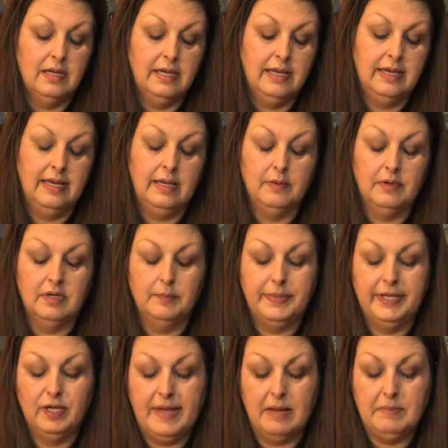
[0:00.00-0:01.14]
And I'm going to
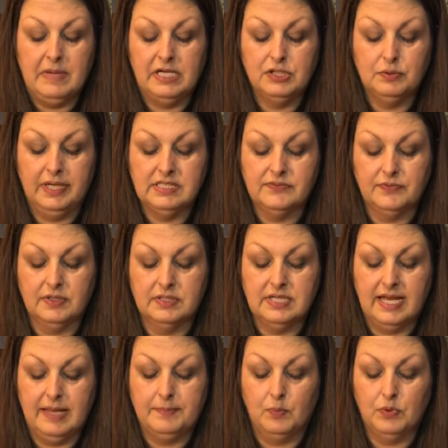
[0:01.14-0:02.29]
peel back my transfer
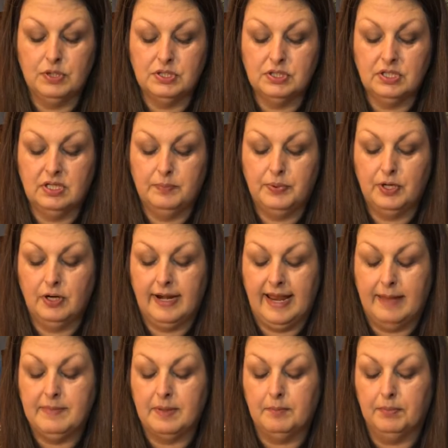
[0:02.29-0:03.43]
tape. And we're just going to put her
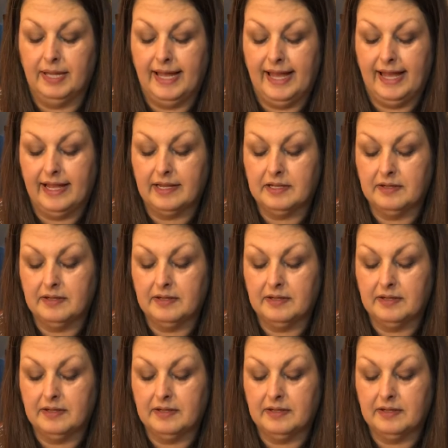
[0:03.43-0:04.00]
name in black.